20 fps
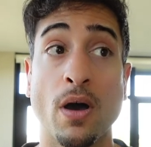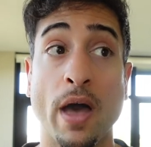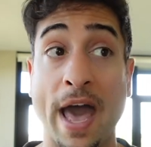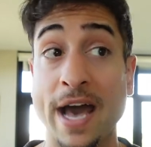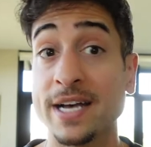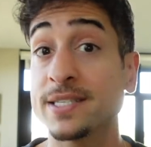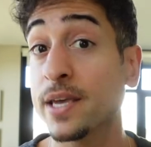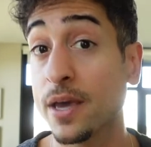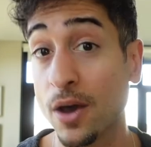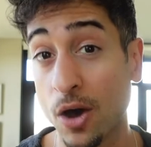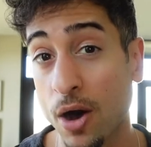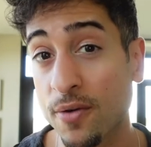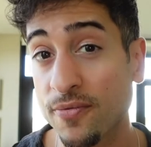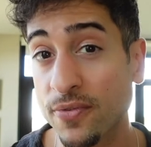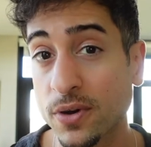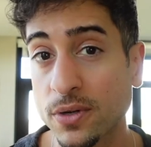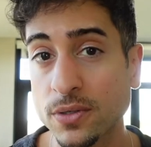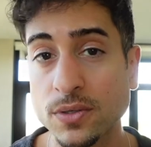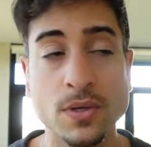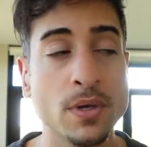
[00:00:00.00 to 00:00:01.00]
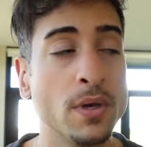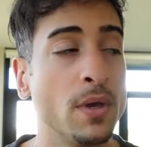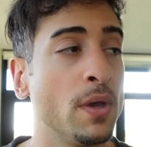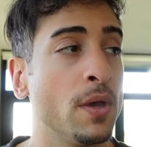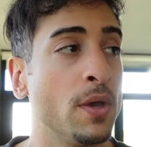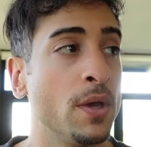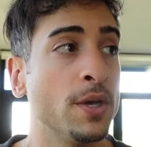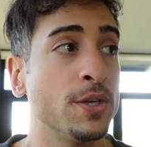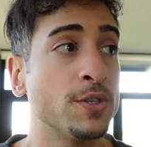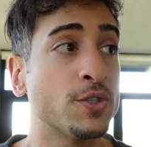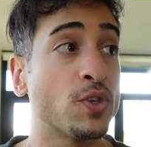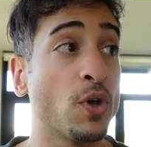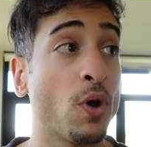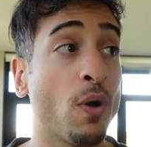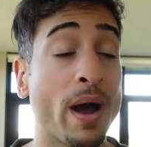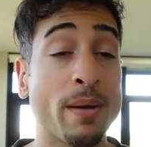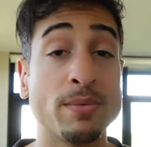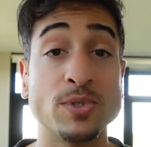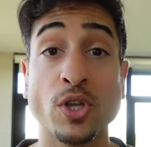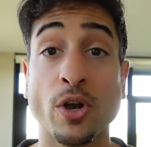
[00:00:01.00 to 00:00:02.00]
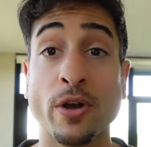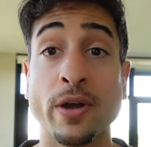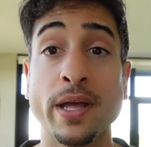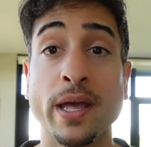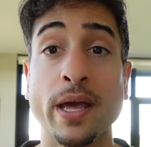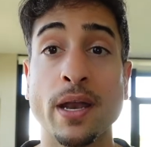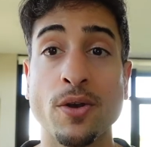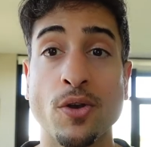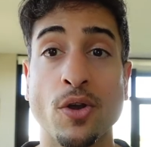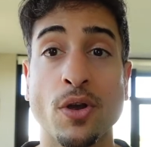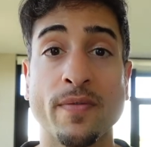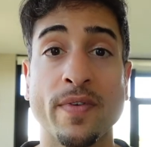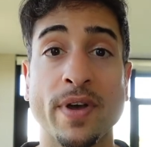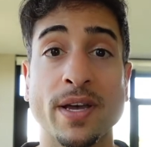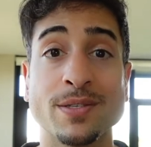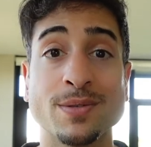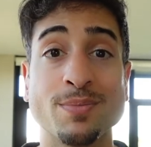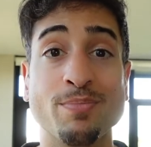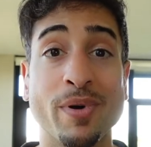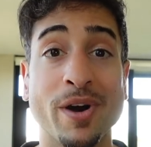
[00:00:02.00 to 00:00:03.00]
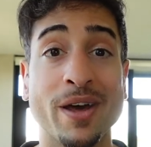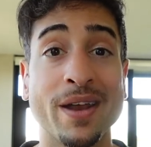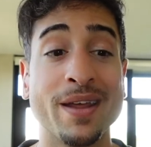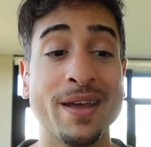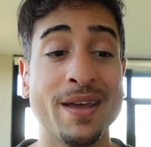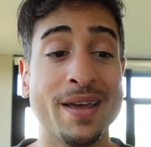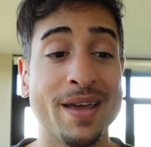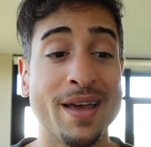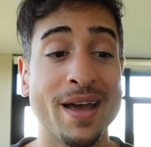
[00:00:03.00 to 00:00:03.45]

asking offers. So I was starting to get nervous, but